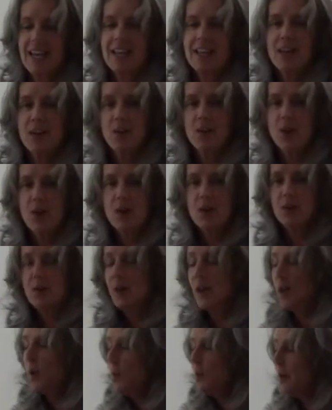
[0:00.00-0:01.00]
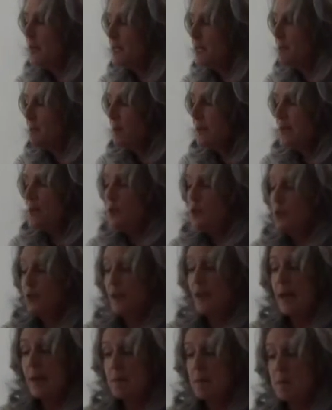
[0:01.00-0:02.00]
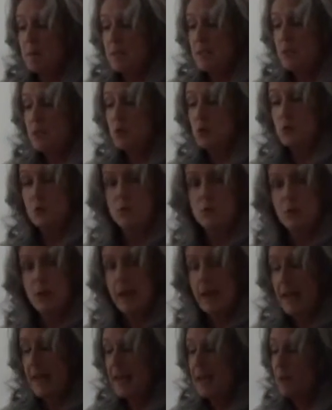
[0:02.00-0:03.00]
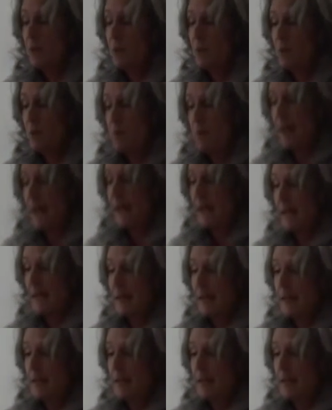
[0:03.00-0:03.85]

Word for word: There are recipes for lima bean soufflé with bacon